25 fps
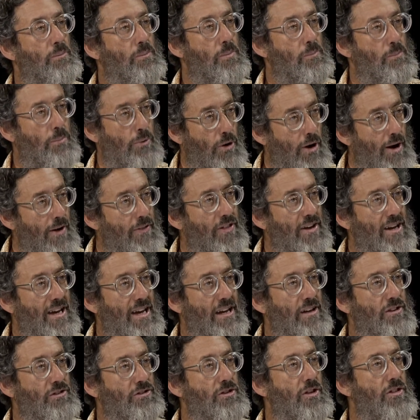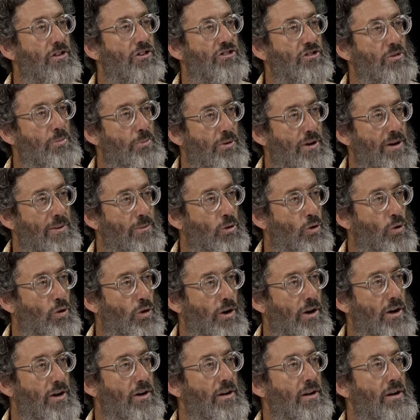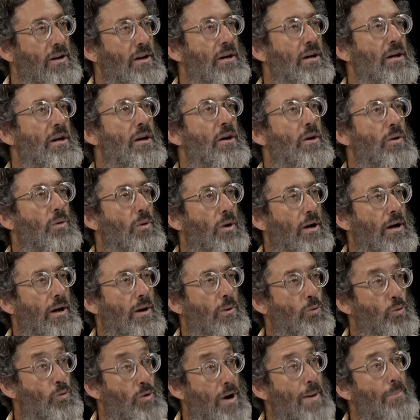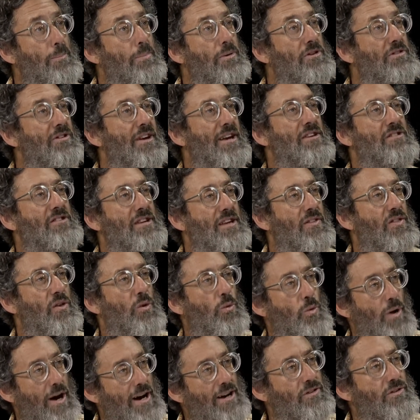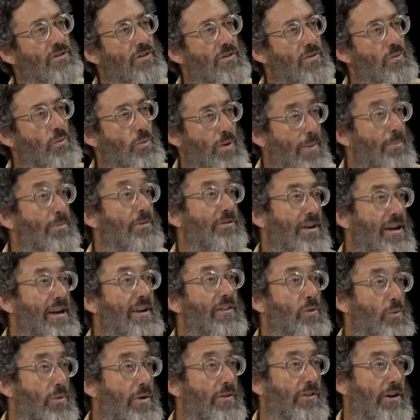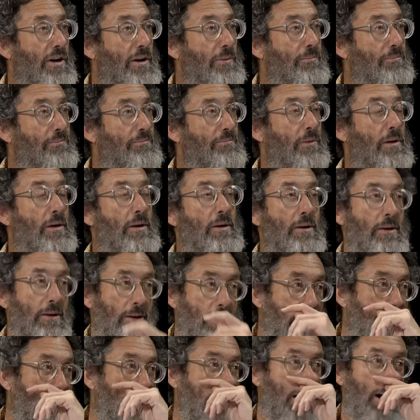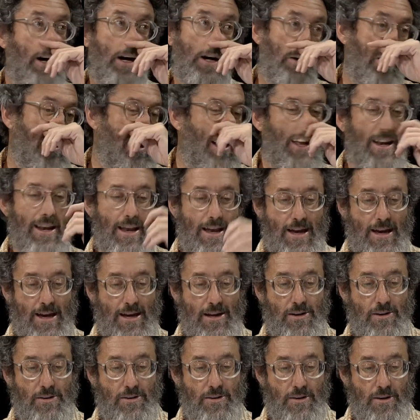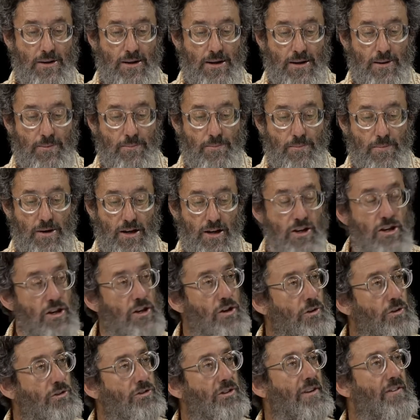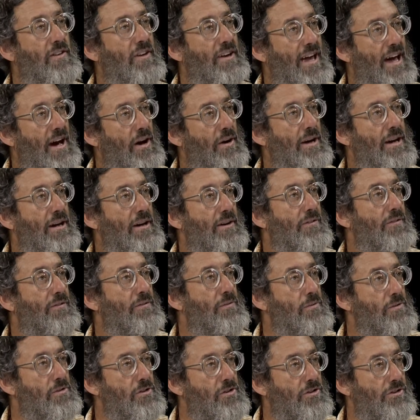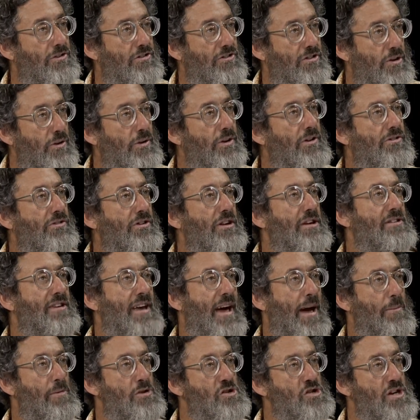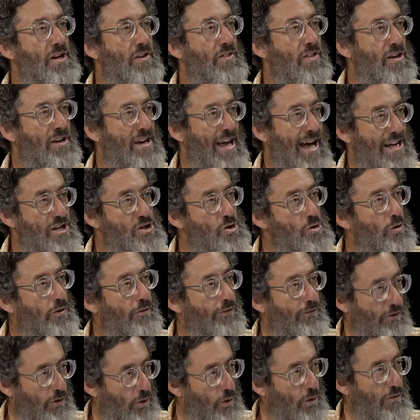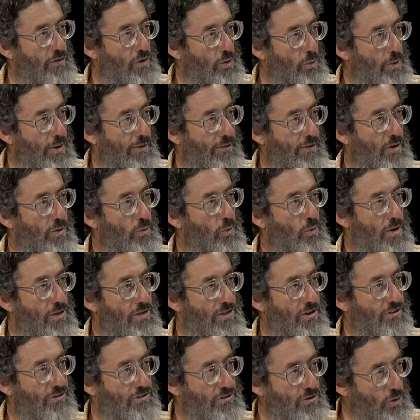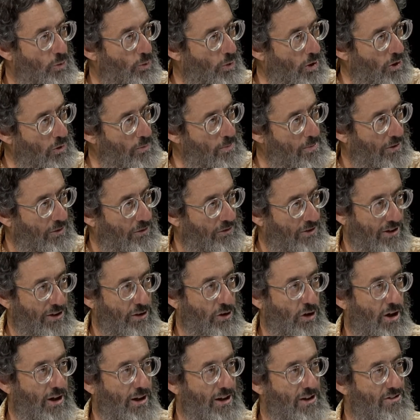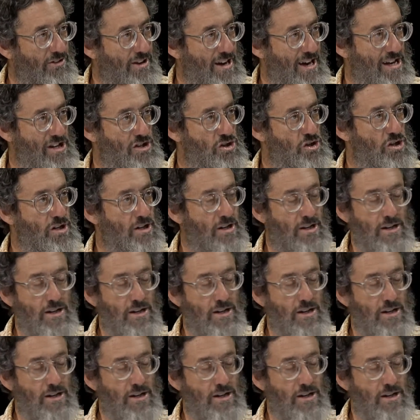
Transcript: brought the case to the Supreme Court, uh, representing the rights of representing the river, mm-hmm. uh, and and um, accusing the county of seriously damaging the natural flow of the river with this new road building along its edge,